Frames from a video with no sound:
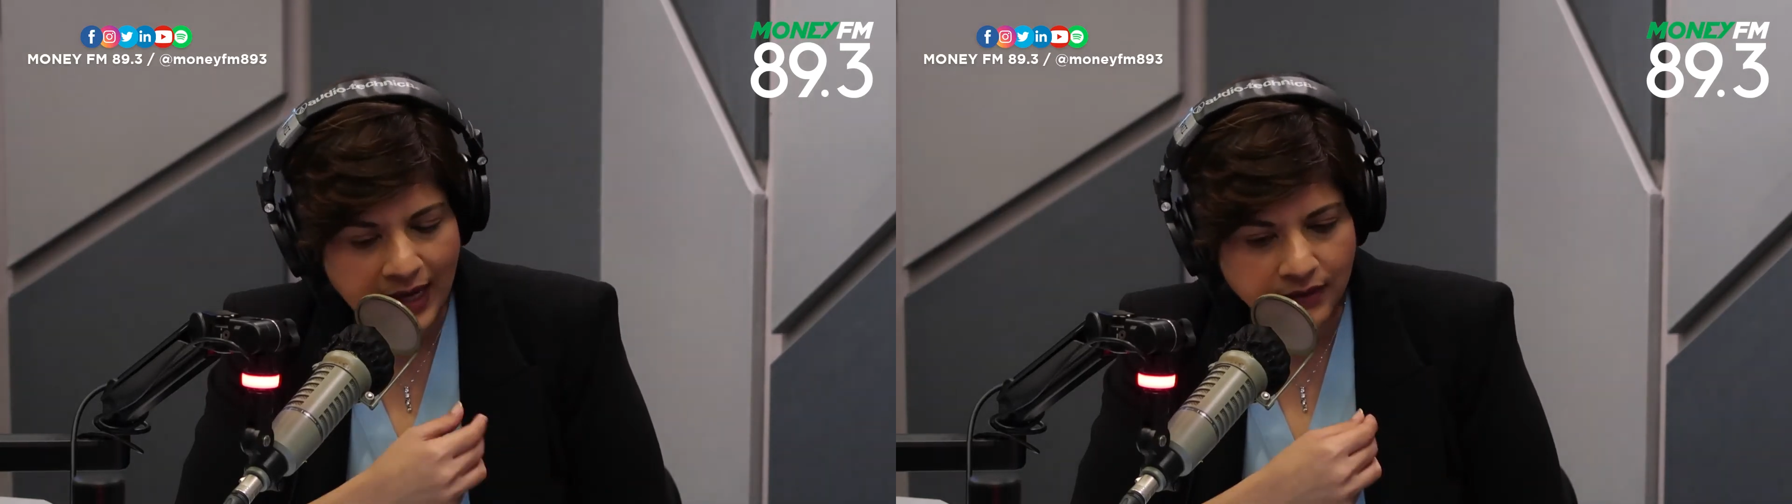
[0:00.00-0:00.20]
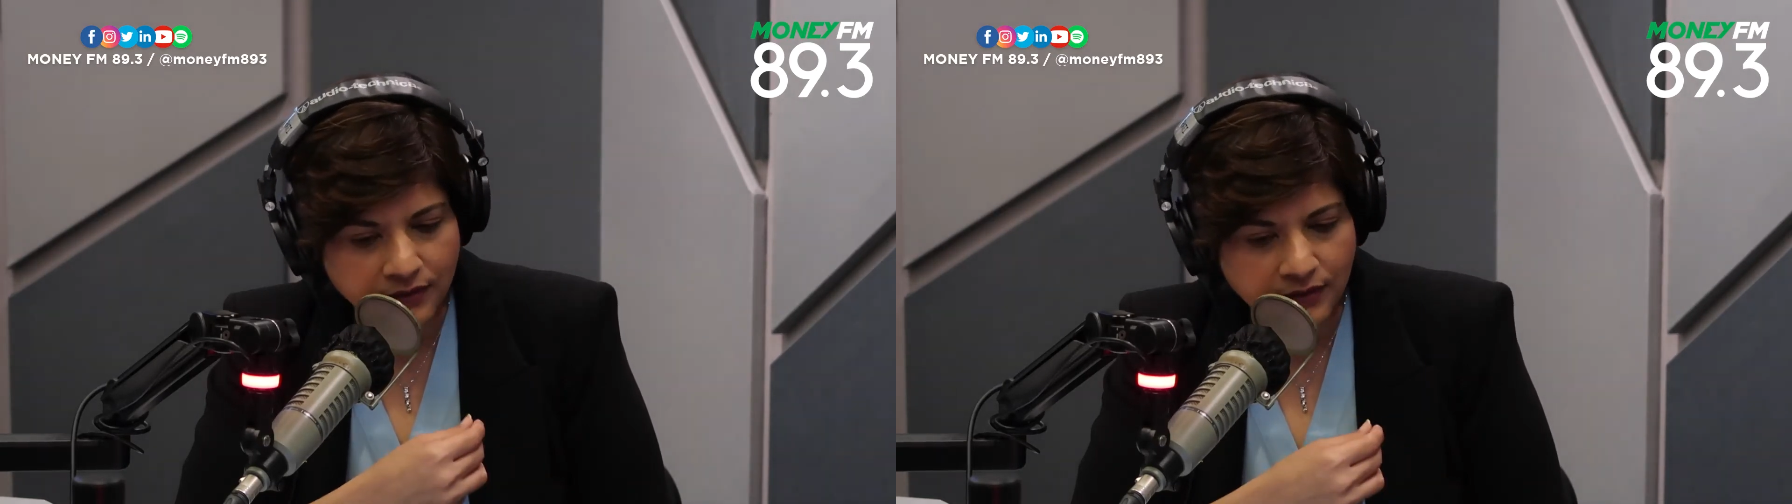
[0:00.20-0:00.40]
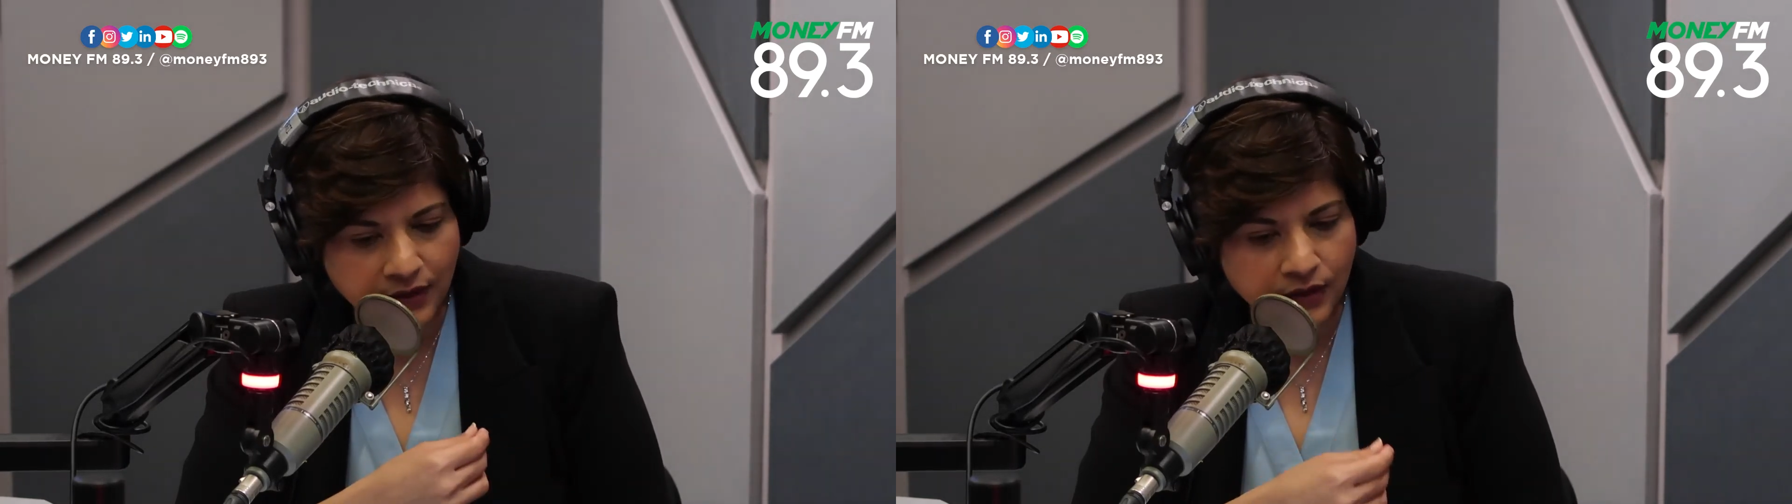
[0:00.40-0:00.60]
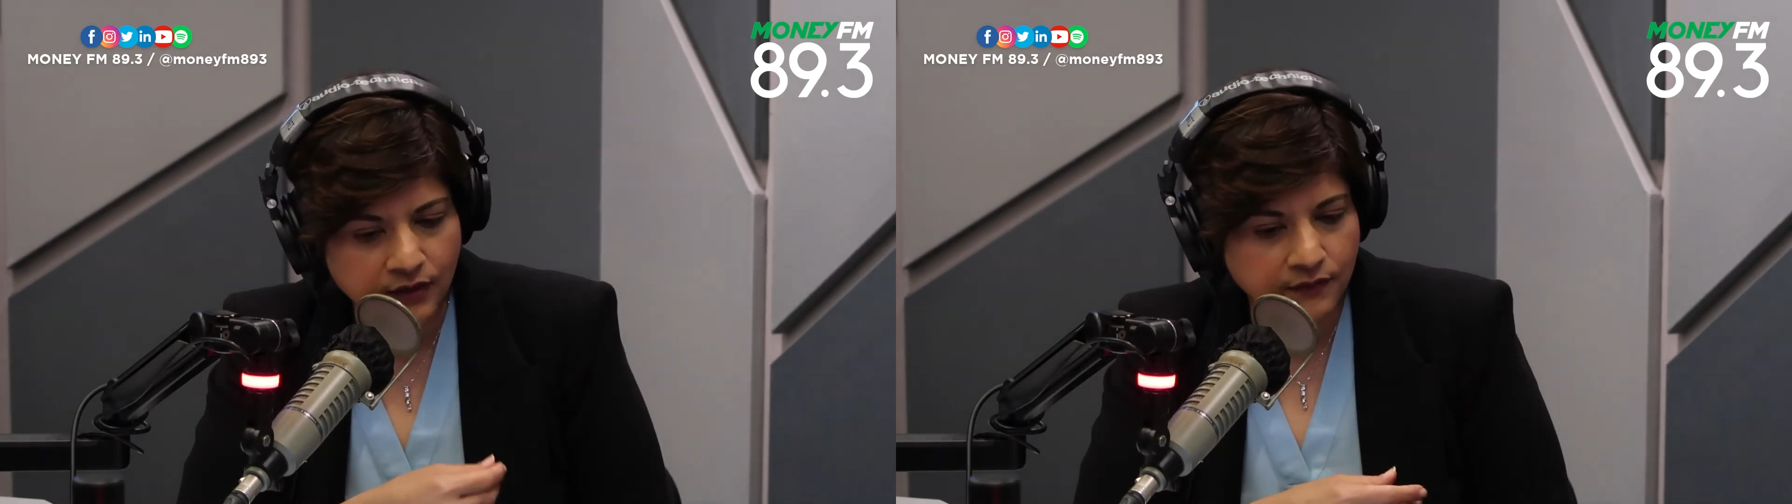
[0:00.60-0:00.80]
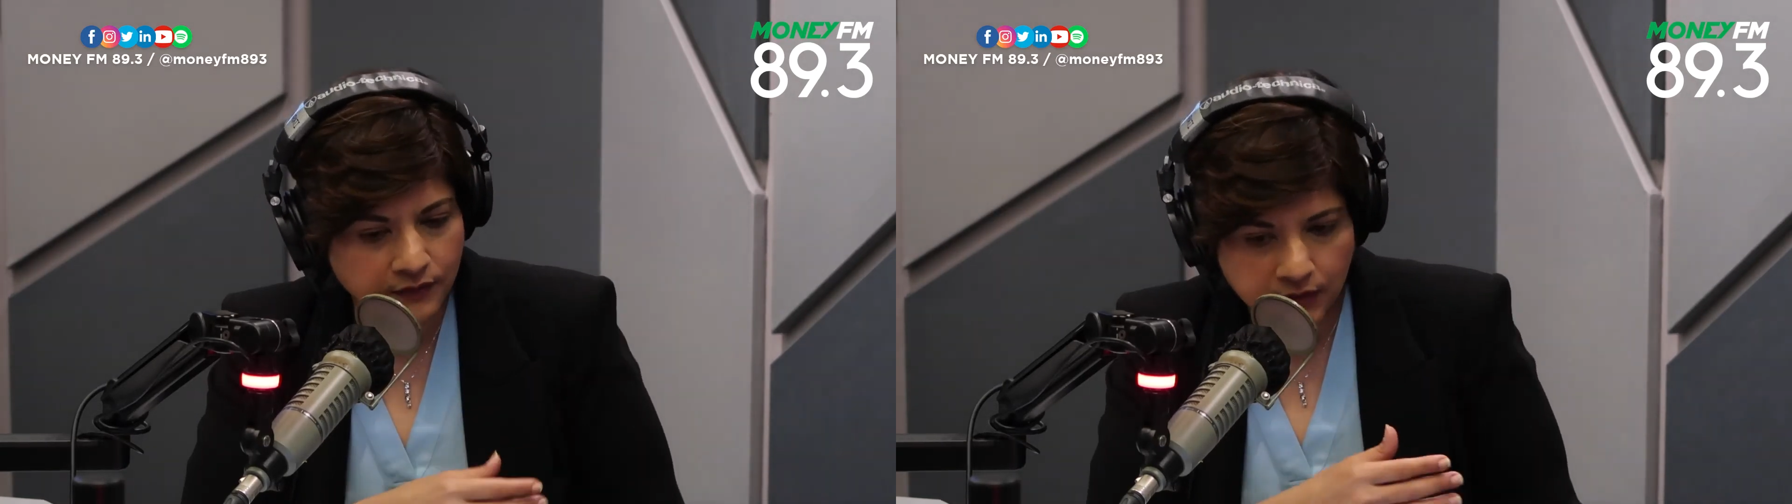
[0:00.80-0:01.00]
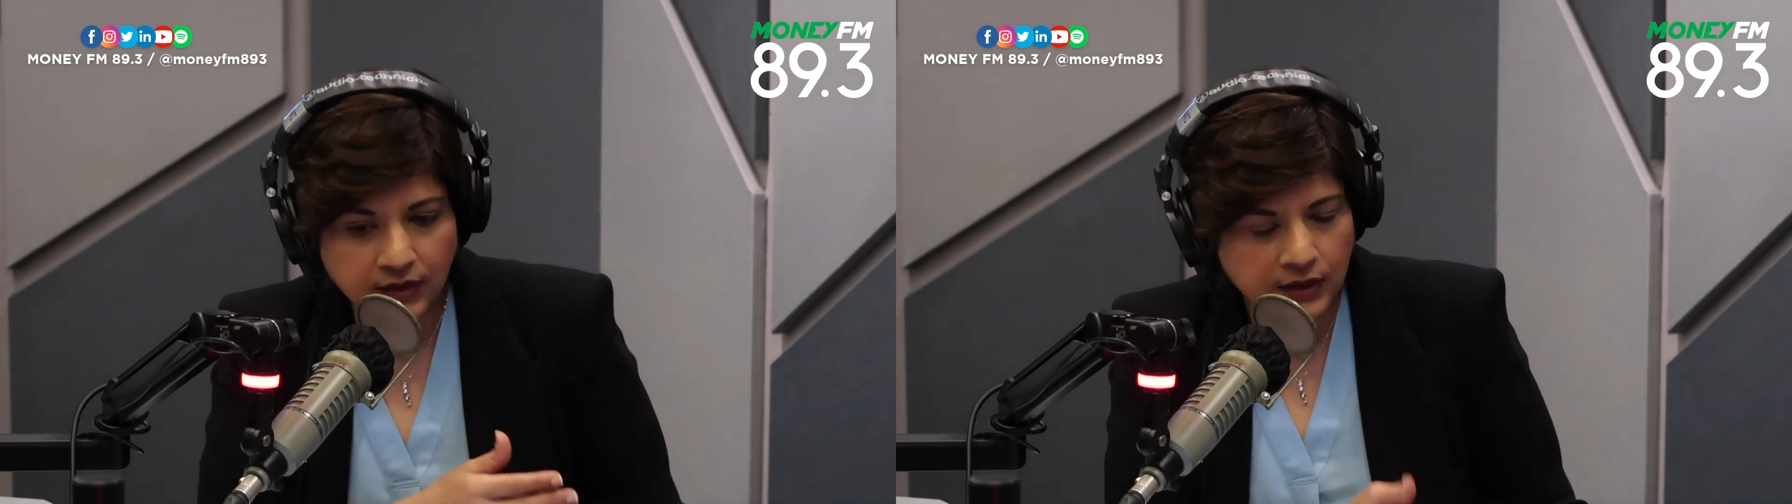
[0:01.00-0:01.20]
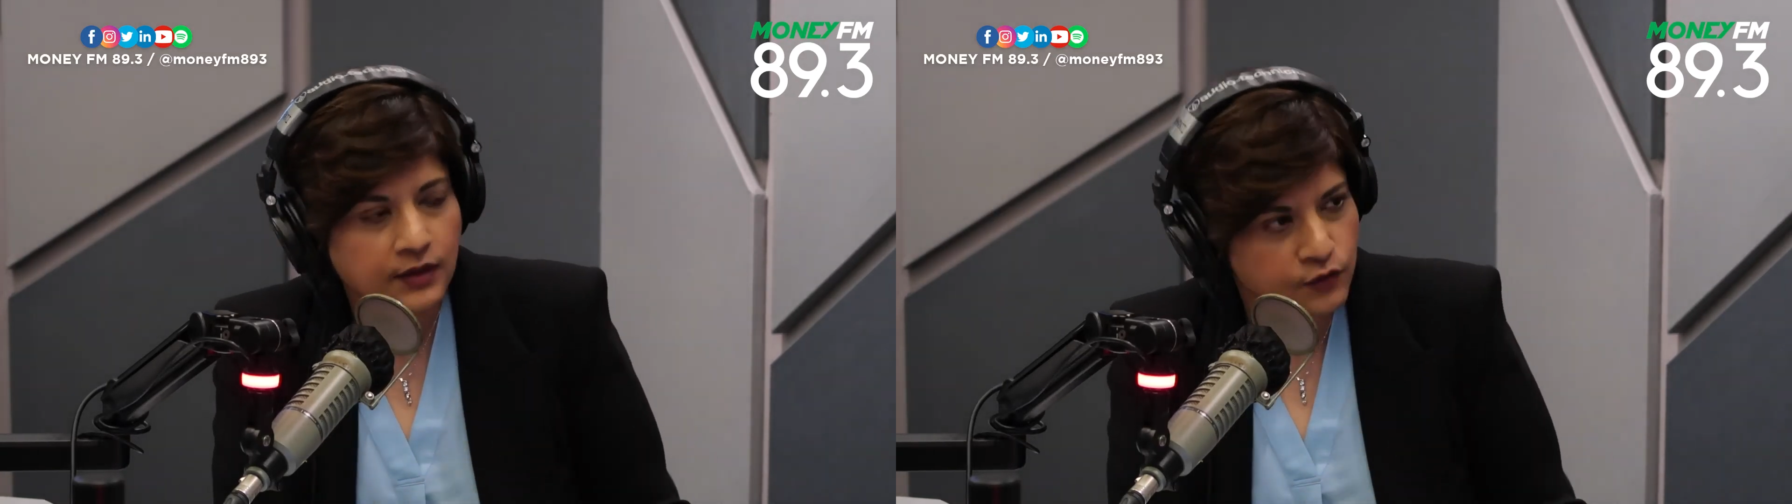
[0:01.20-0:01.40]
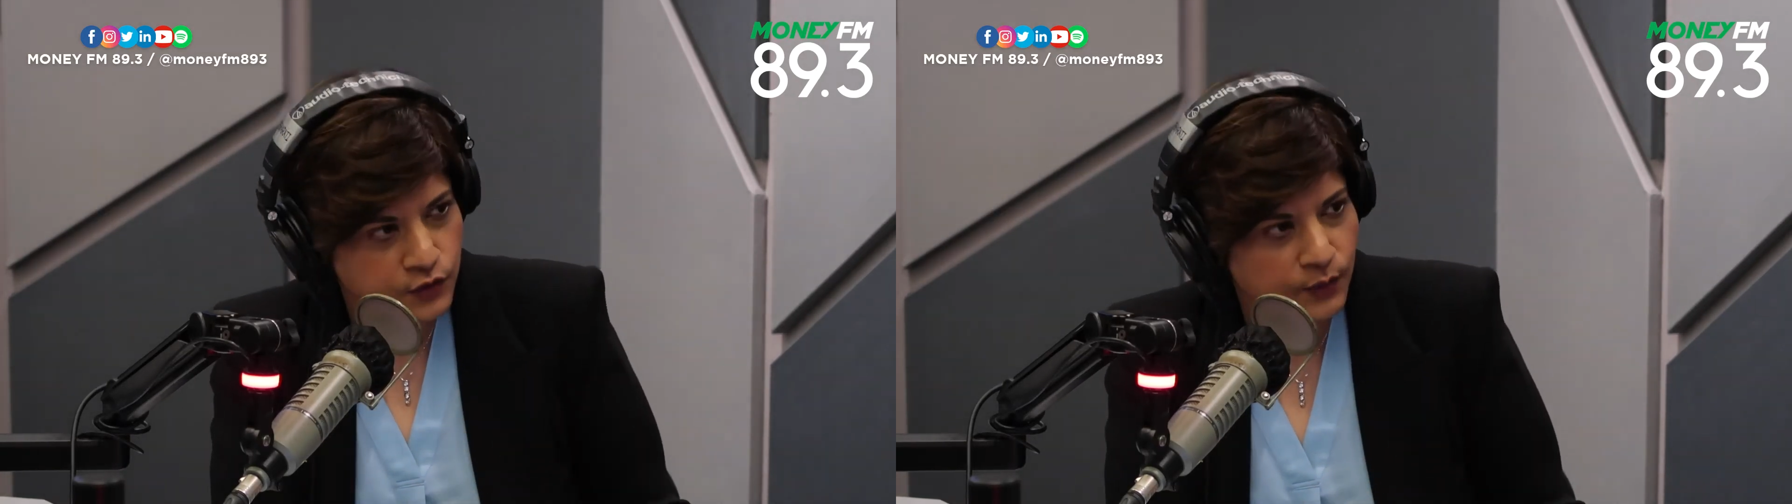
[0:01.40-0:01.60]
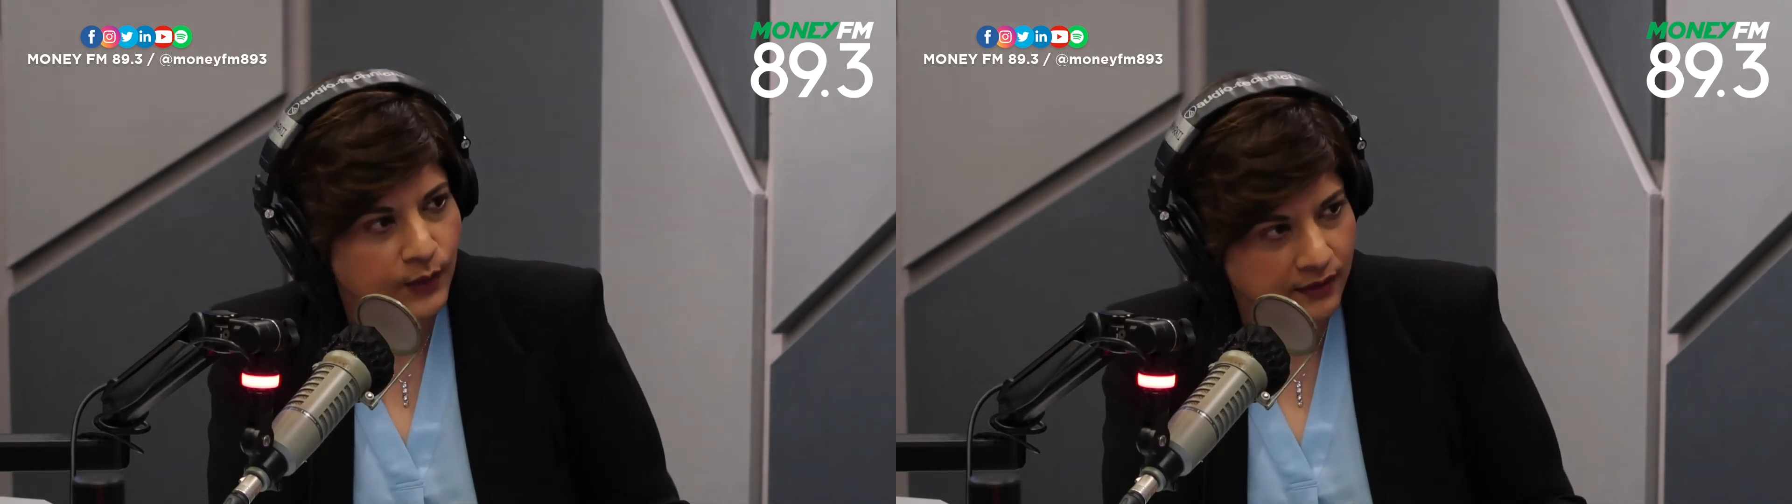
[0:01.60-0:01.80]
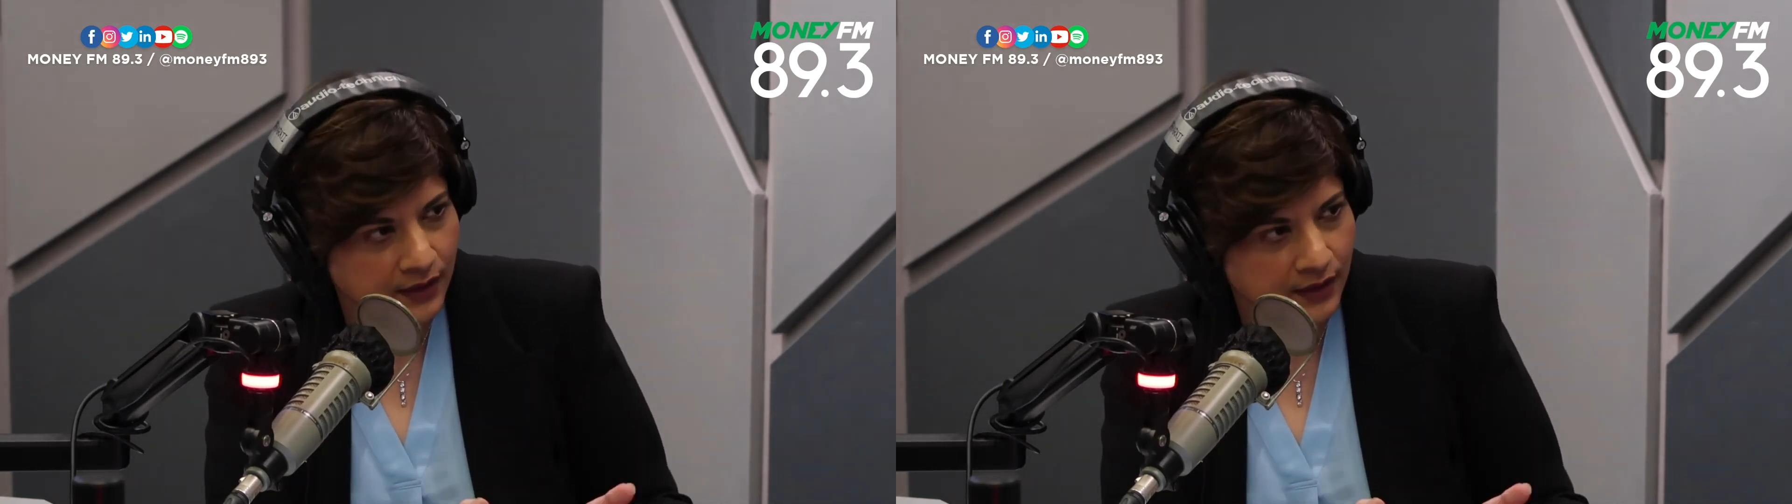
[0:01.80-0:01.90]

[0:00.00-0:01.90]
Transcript: And it is true.